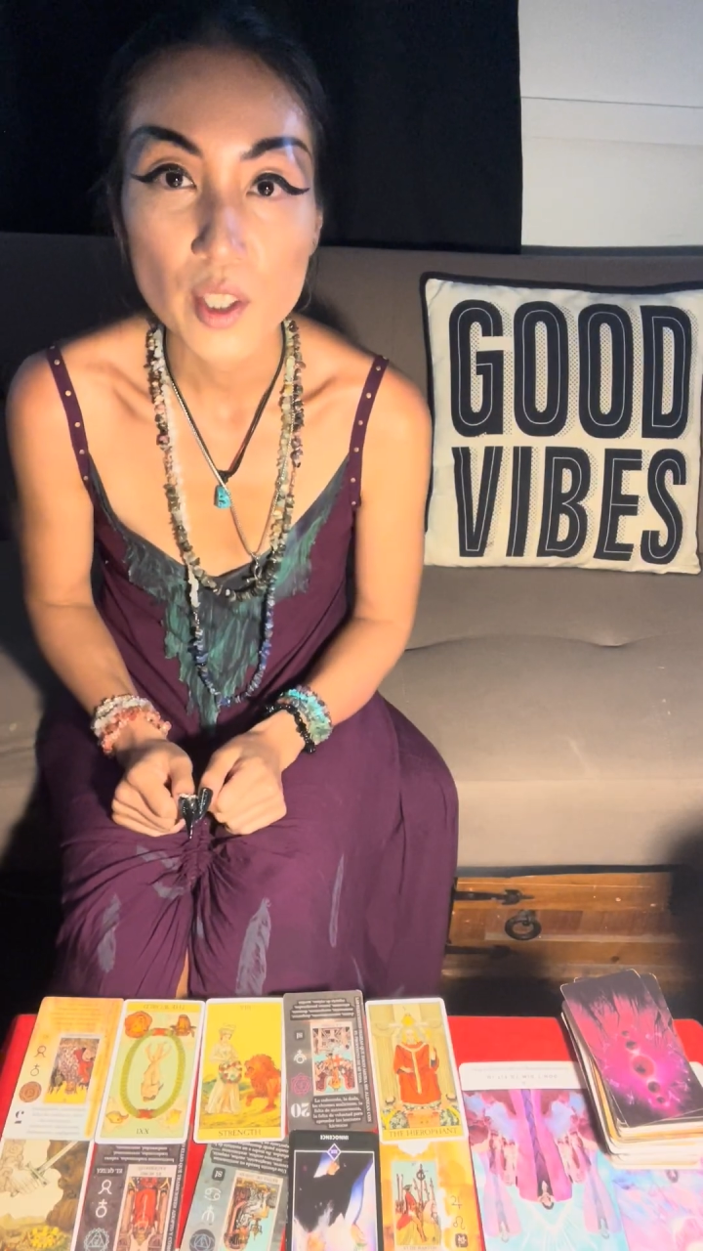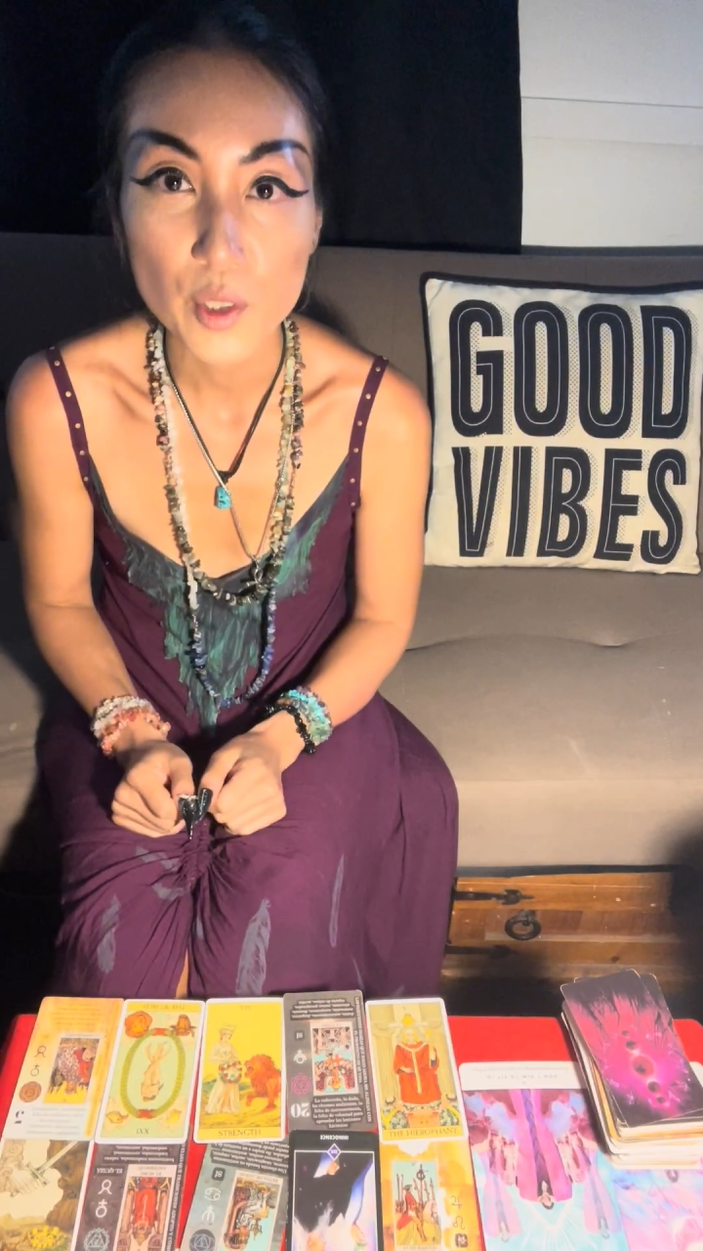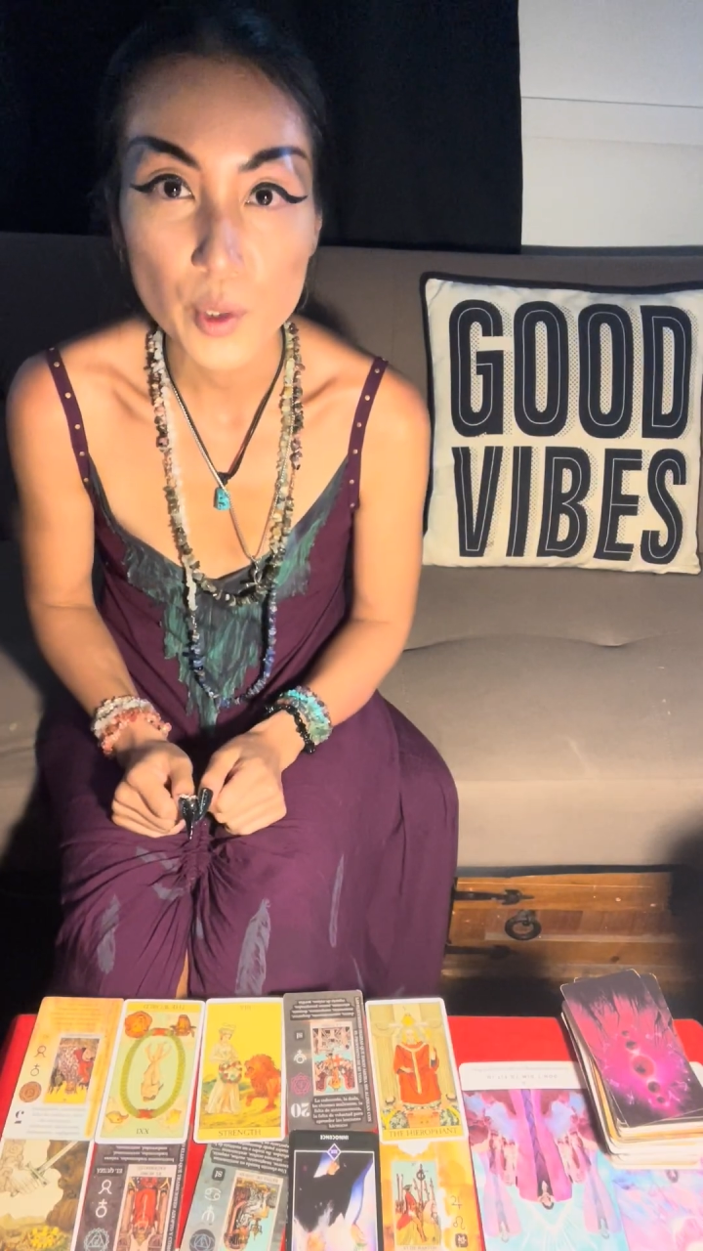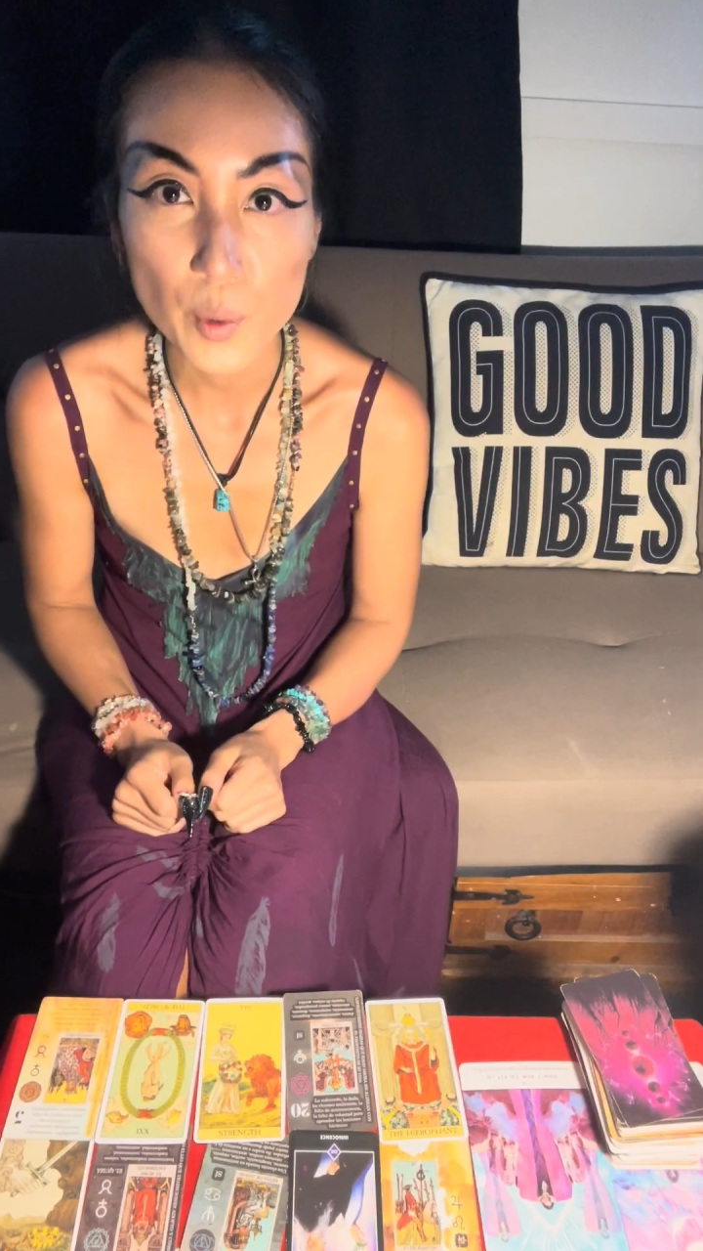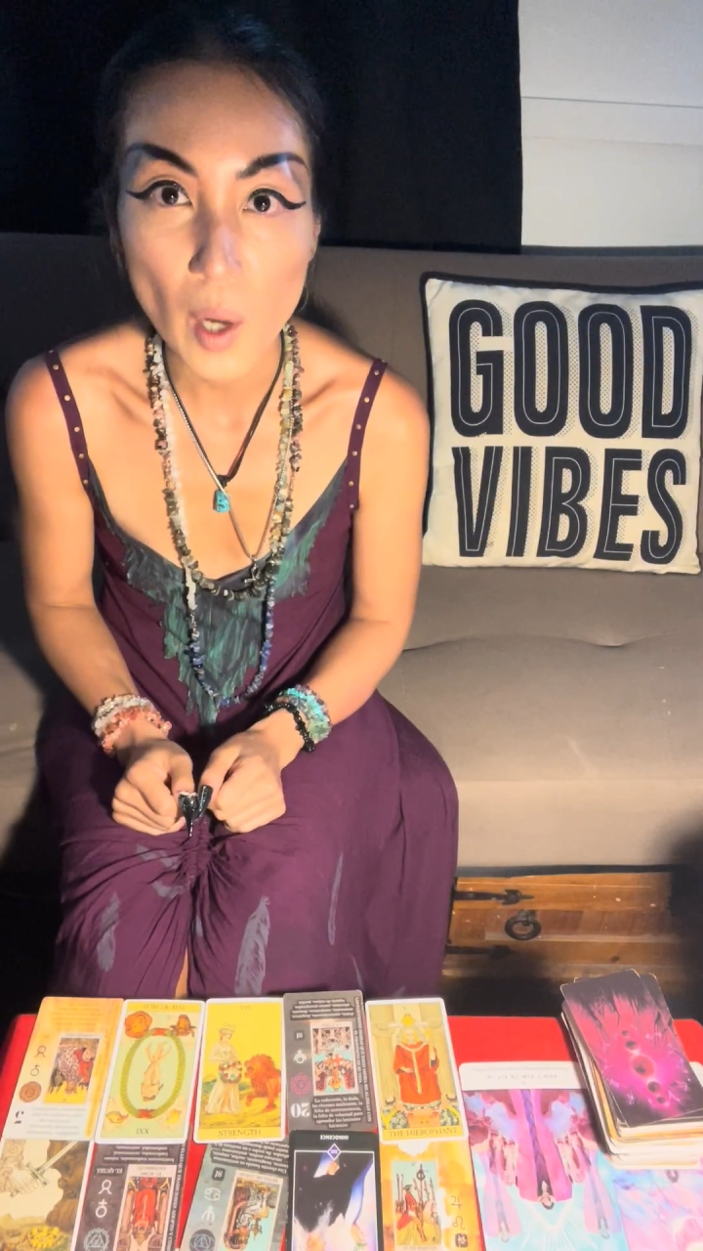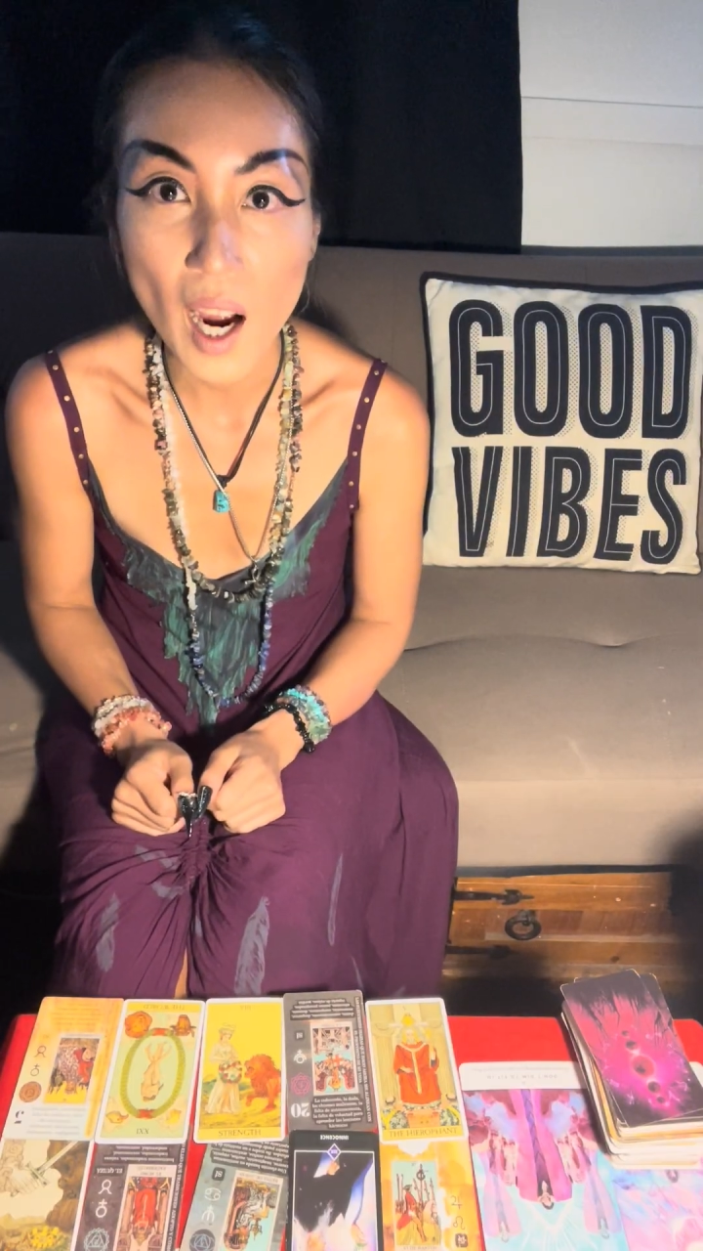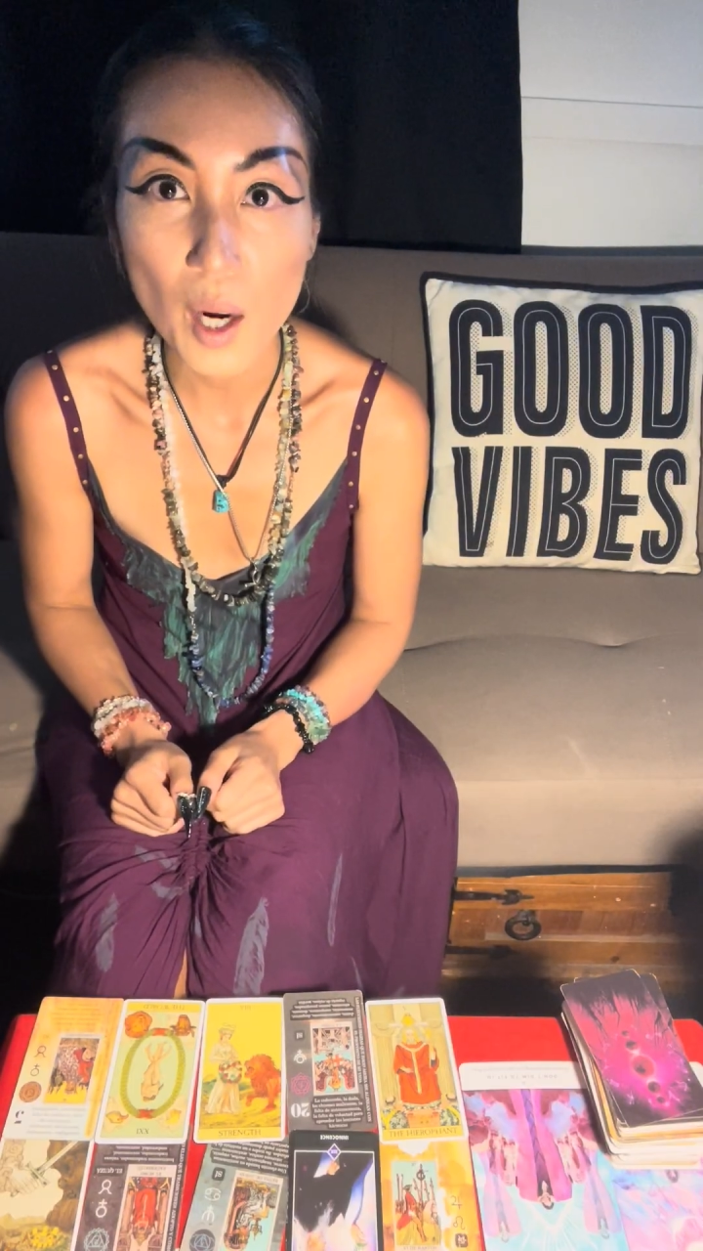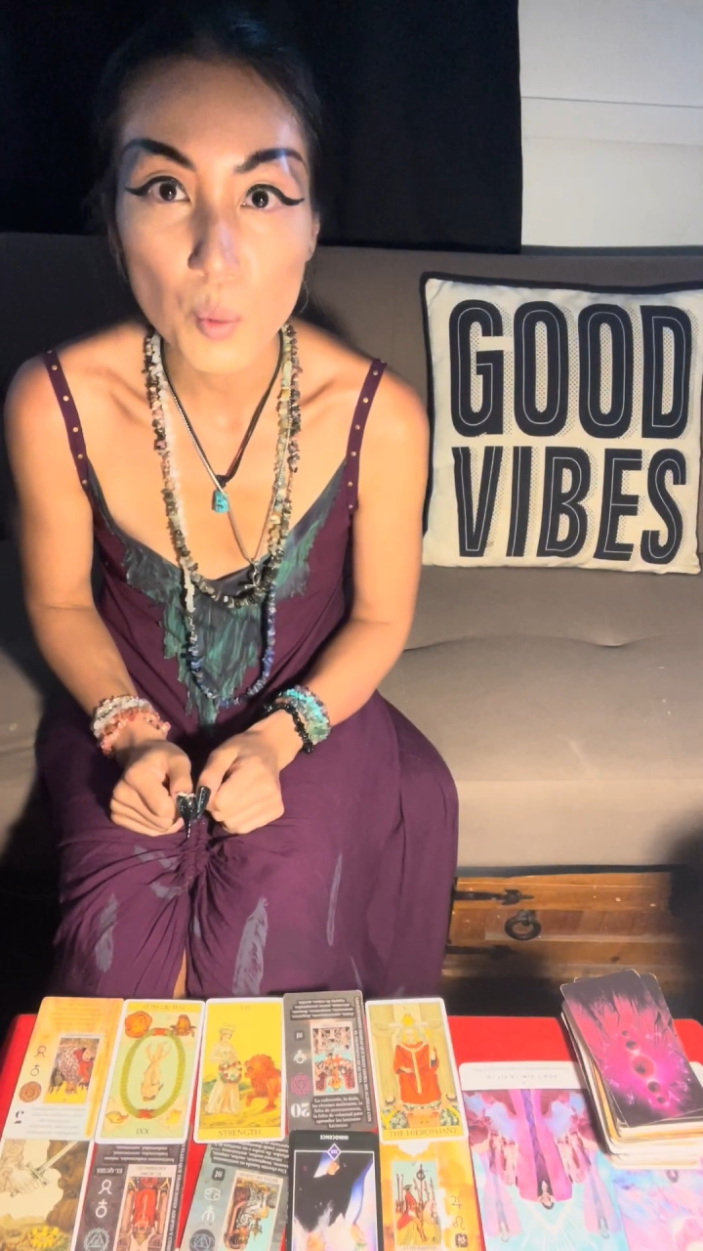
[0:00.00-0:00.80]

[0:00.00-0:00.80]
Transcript: You are